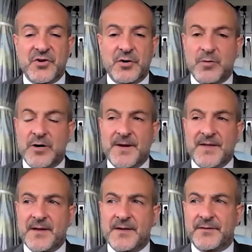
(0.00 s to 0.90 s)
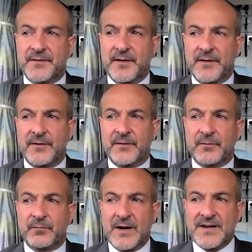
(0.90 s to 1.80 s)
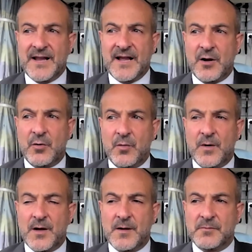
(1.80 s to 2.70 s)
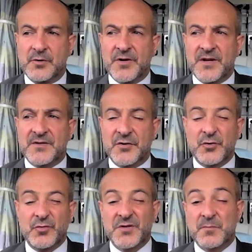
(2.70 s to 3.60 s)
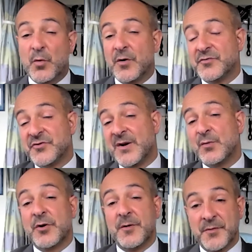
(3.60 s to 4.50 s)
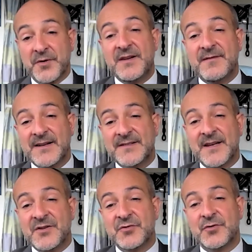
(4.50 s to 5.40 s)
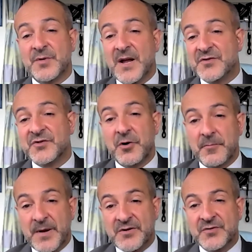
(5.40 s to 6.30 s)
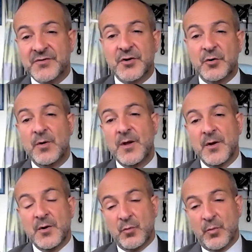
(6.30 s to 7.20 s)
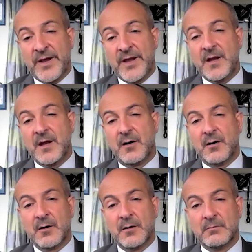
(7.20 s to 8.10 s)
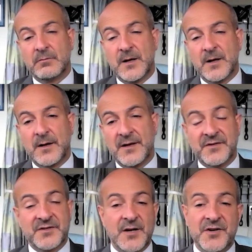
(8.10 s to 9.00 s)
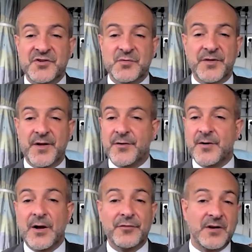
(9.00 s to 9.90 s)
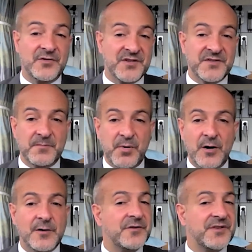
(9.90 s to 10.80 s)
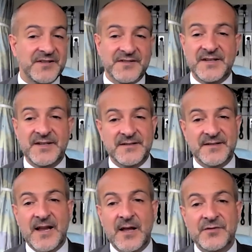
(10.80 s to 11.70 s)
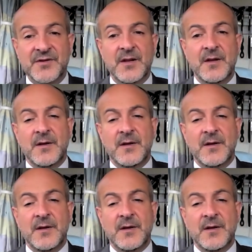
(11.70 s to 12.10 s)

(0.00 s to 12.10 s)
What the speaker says: General Brigham, I think, is right now looking to do just more general community vaccination, so not just our patients. So we are in discussions with other healthcare system partners and cities and towns